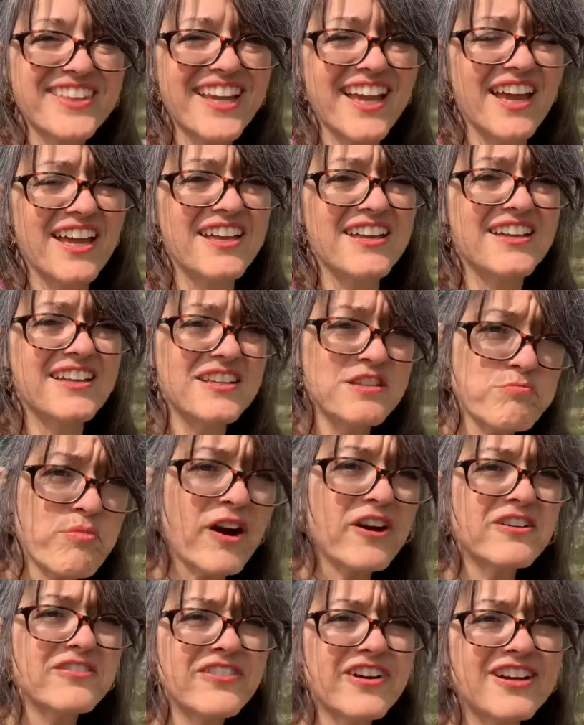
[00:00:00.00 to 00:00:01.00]
And it's
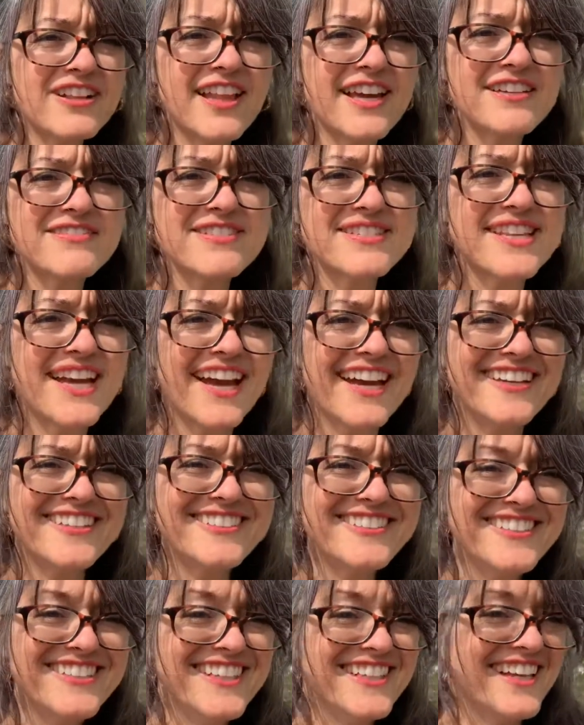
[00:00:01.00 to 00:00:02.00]
part of our
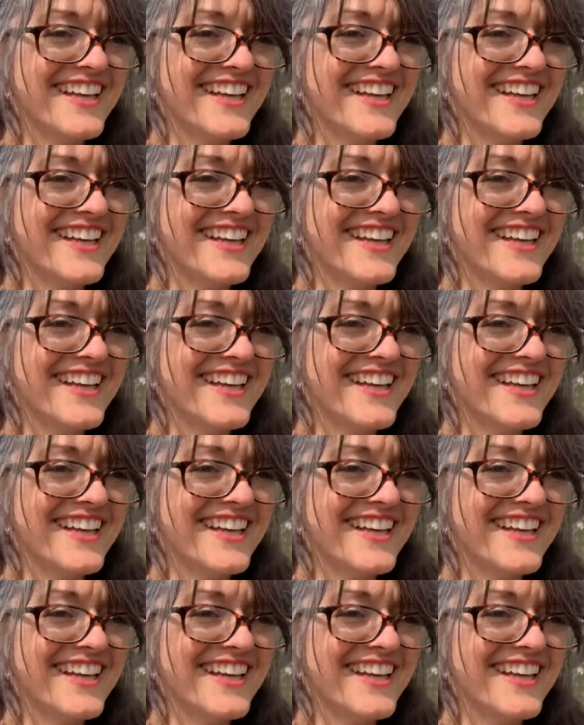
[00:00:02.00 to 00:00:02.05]
lifestyle,